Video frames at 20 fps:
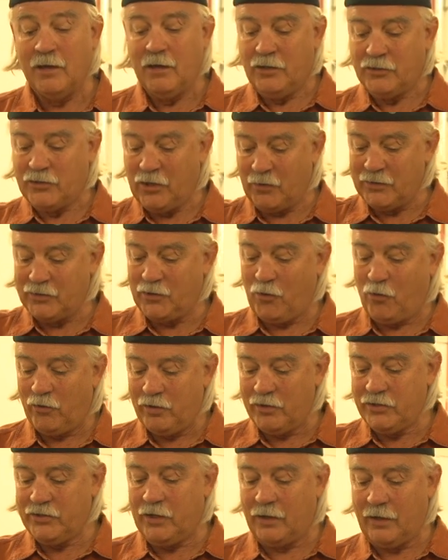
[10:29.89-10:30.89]
So it's
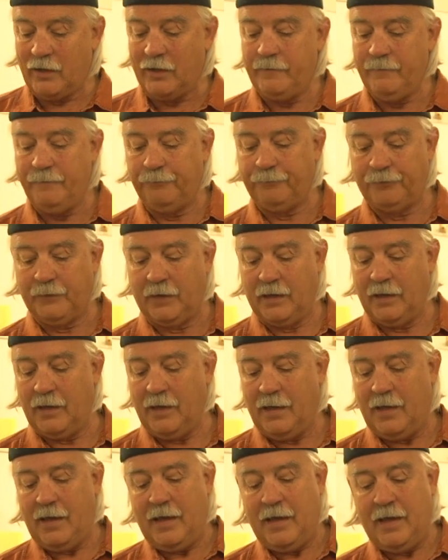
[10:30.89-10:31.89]
quarter sawn,
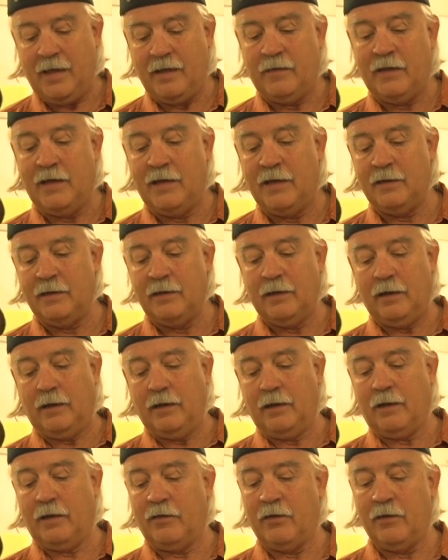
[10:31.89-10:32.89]
and then
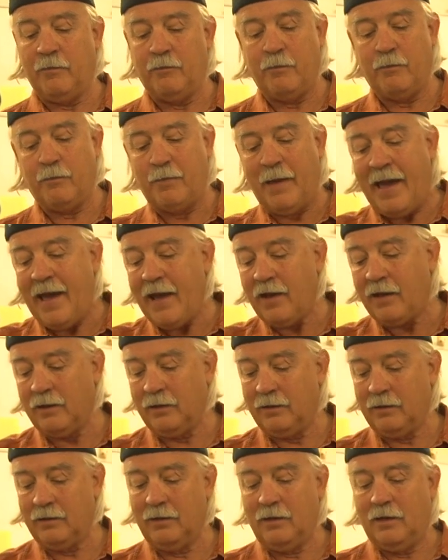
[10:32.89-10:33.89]
the back,
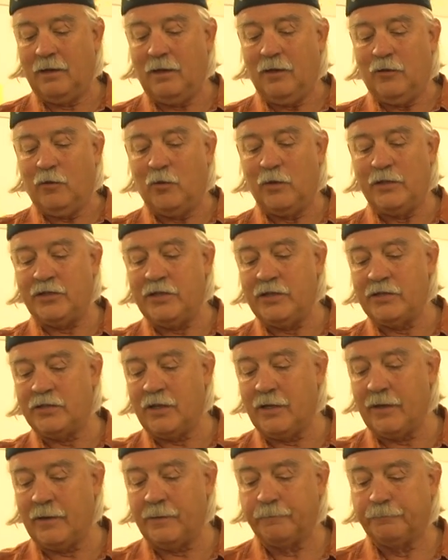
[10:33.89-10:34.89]
which is
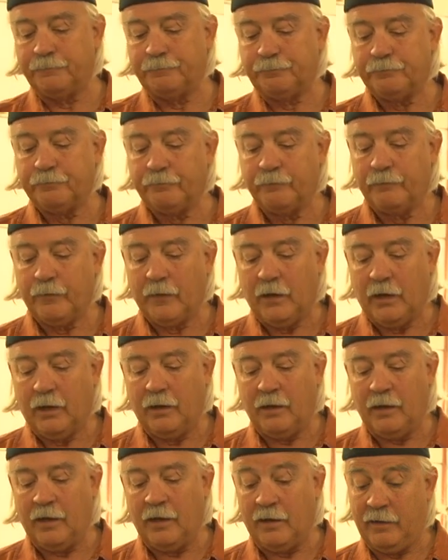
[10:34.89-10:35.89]
in
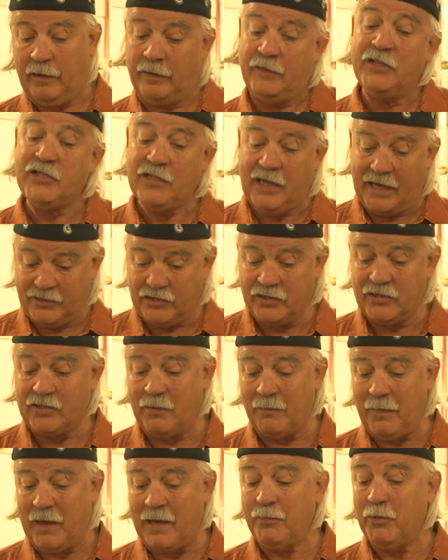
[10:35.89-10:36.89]
this case it's a
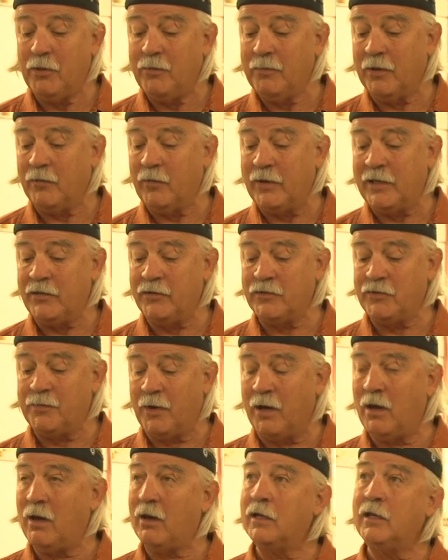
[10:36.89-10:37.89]
maple, but we use
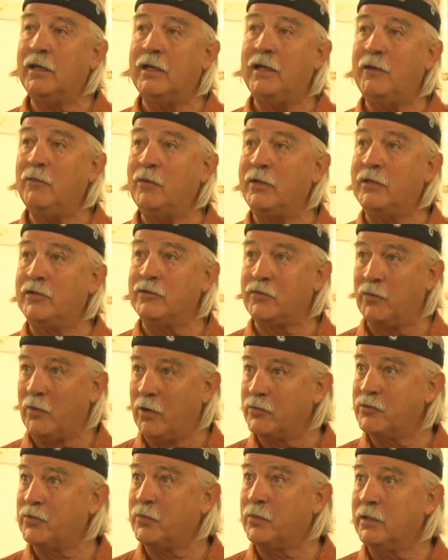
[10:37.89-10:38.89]
mahogany, we use
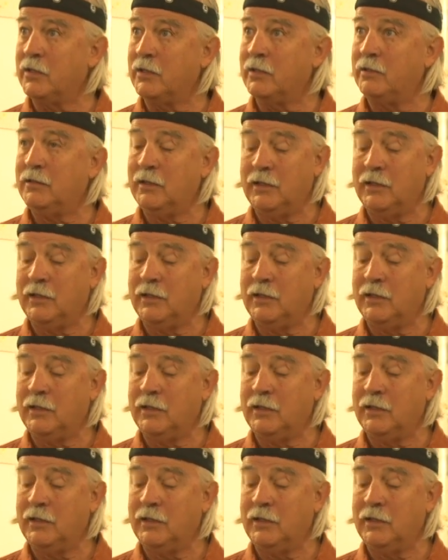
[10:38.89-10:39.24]
rosewood,